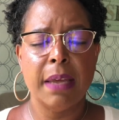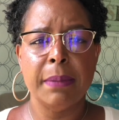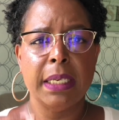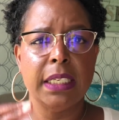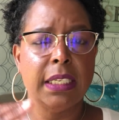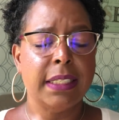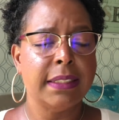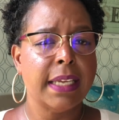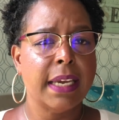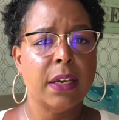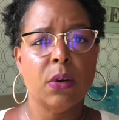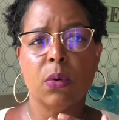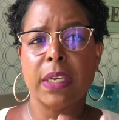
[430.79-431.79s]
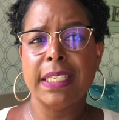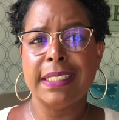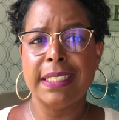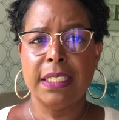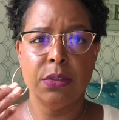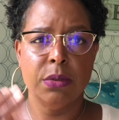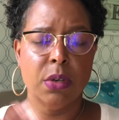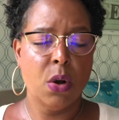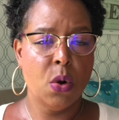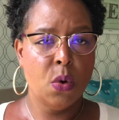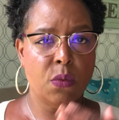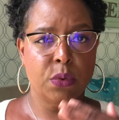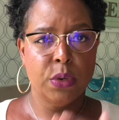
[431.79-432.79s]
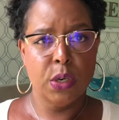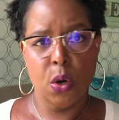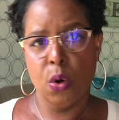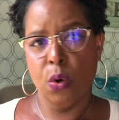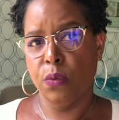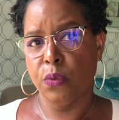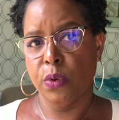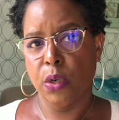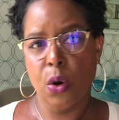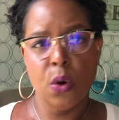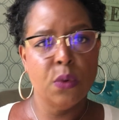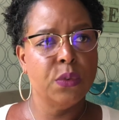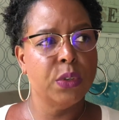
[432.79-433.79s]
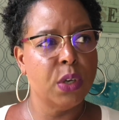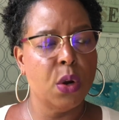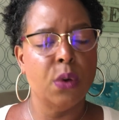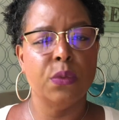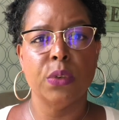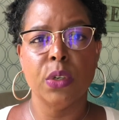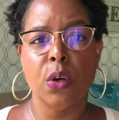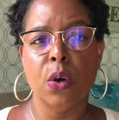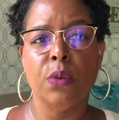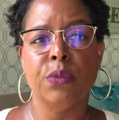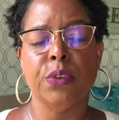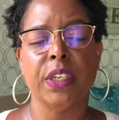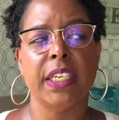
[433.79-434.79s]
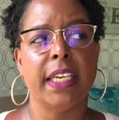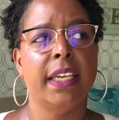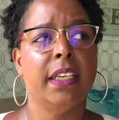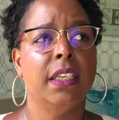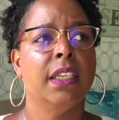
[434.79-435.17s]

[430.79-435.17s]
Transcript: I mean, and the cycle continued over and over and over and over and over again